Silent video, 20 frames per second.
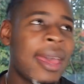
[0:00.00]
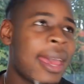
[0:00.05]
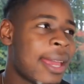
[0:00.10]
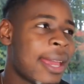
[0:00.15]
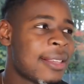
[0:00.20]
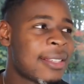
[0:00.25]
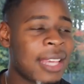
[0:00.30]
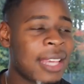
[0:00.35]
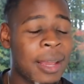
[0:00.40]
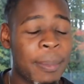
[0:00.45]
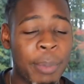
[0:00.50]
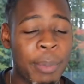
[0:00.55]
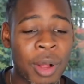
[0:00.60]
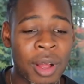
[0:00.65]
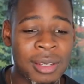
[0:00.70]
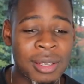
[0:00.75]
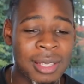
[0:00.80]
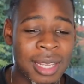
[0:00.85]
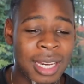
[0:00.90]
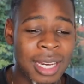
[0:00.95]
And Jake
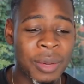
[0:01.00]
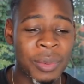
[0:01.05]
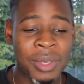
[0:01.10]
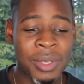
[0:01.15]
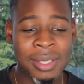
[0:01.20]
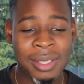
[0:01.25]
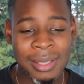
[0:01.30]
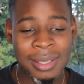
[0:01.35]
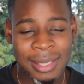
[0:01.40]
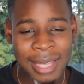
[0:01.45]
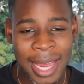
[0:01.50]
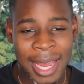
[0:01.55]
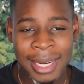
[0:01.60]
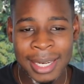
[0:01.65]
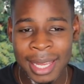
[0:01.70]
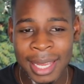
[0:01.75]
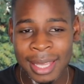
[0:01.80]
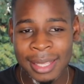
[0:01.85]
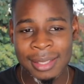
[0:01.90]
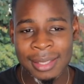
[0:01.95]
Paul said it was 10
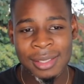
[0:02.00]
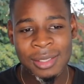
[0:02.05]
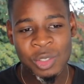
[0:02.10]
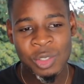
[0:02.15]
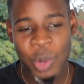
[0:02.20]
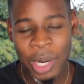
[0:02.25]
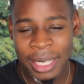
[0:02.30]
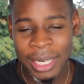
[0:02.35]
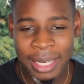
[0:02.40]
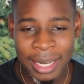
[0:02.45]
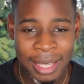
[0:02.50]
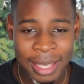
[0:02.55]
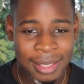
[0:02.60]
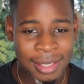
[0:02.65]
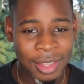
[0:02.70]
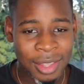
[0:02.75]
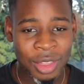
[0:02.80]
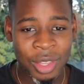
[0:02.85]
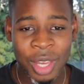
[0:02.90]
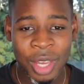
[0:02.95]
days, 20
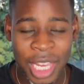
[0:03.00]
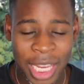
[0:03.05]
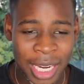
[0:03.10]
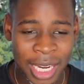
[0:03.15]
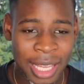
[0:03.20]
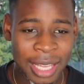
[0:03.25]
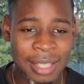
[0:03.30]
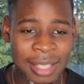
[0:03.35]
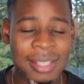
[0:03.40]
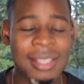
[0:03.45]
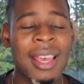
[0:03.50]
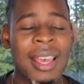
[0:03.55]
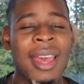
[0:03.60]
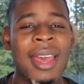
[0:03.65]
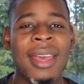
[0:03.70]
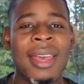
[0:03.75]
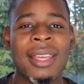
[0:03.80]
days, 30 days.